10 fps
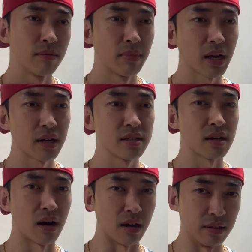Megan is
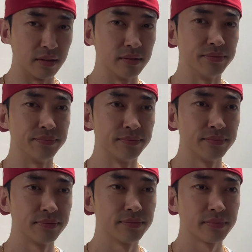hot.
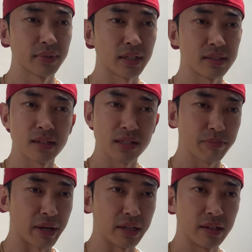Got the nice
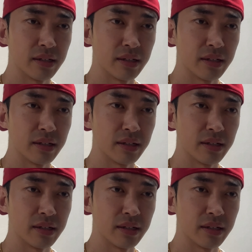body.